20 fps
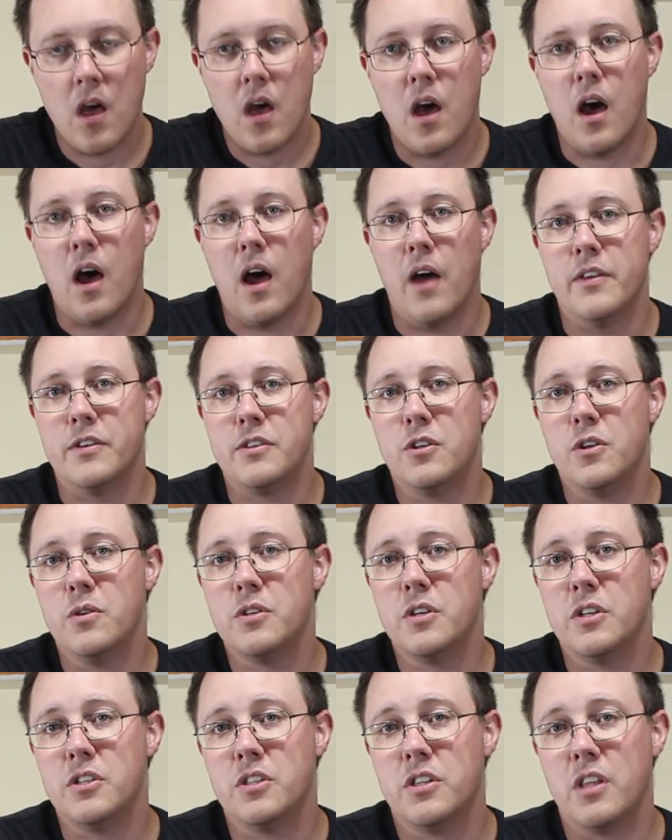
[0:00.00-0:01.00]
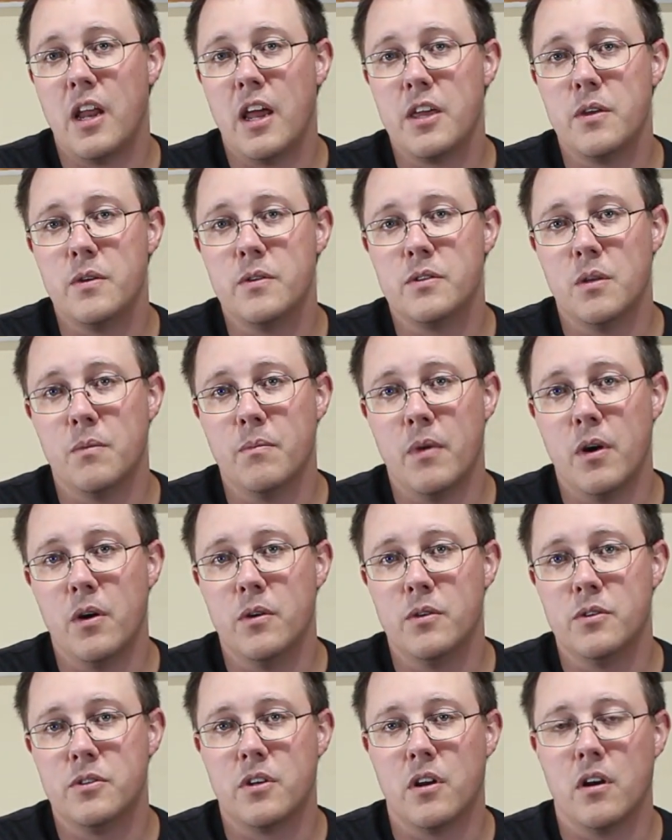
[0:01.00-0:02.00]
The 2 stitches that I use the
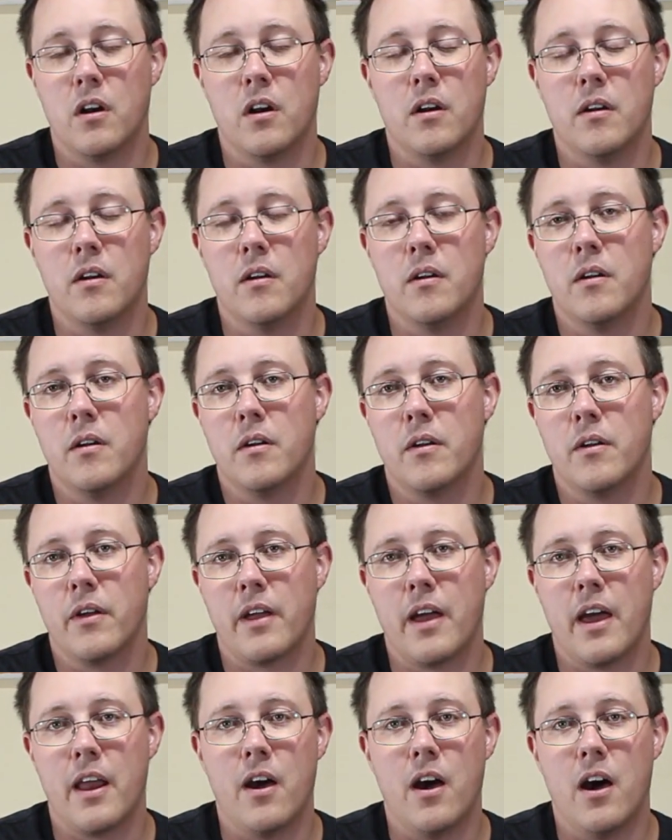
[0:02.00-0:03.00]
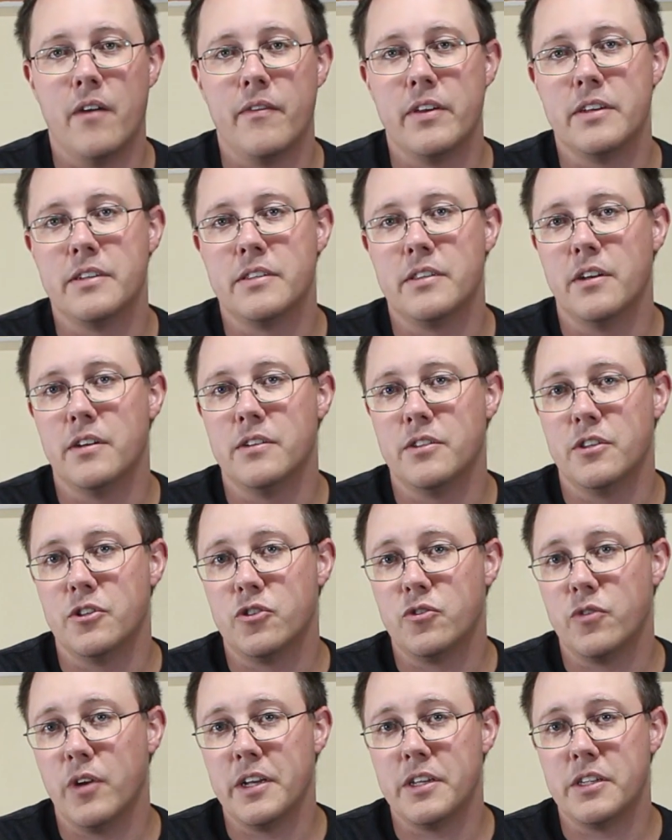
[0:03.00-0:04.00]
most are kind of obvious. There's the
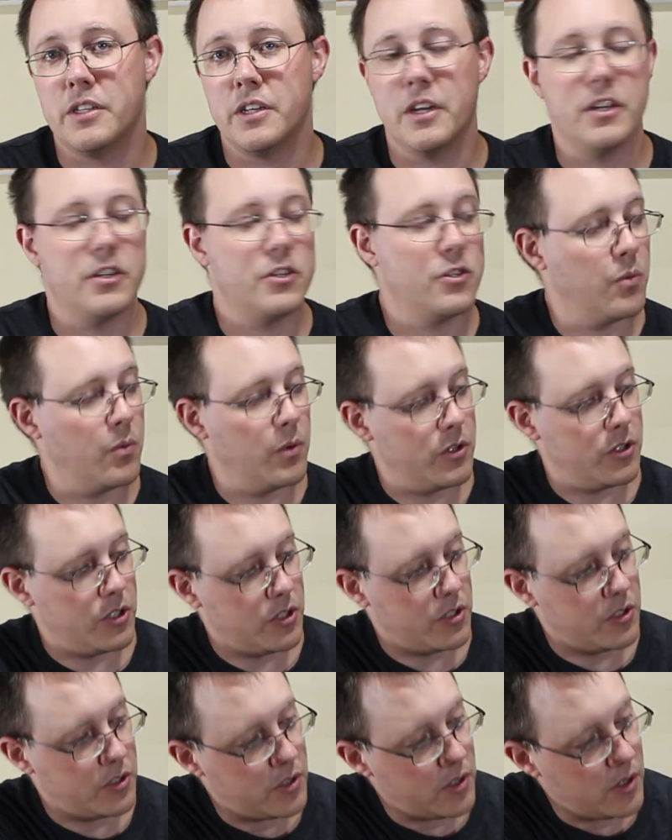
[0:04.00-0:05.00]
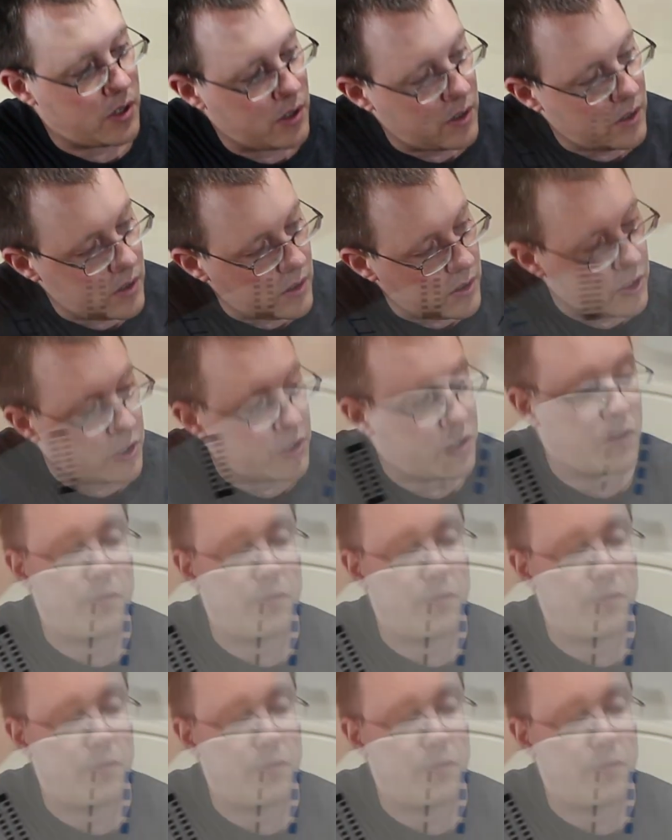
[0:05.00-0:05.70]
straight stitch, which is just your